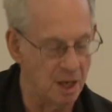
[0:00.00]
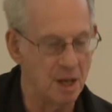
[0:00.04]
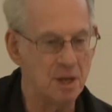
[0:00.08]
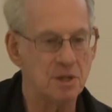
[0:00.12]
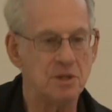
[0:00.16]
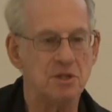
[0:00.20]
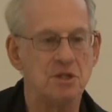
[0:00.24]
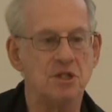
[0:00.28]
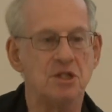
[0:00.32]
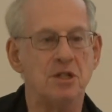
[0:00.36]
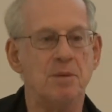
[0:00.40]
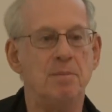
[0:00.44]

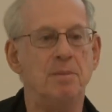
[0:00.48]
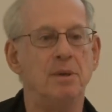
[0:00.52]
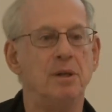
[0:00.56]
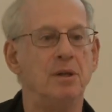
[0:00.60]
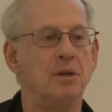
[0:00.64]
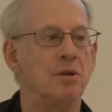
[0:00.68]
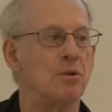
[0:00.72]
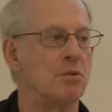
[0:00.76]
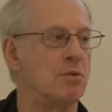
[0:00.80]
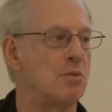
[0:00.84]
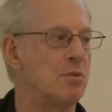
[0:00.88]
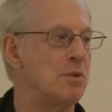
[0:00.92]

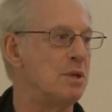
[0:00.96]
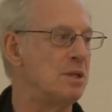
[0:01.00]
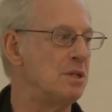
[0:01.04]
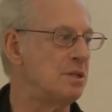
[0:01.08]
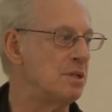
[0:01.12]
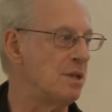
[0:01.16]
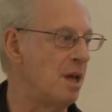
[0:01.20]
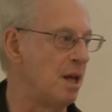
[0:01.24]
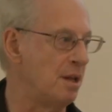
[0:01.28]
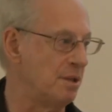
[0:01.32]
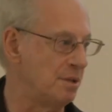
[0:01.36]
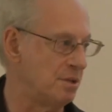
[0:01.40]
Similar
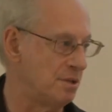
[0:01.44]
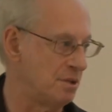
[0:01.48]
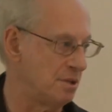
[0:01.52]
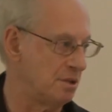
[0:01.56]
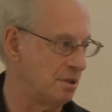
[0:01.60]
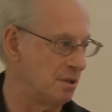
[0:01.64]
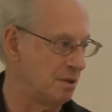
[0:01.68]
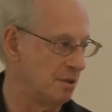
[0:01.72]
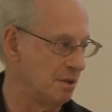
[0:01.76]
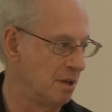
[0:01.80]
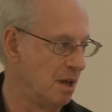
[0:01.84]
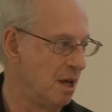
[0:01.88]
results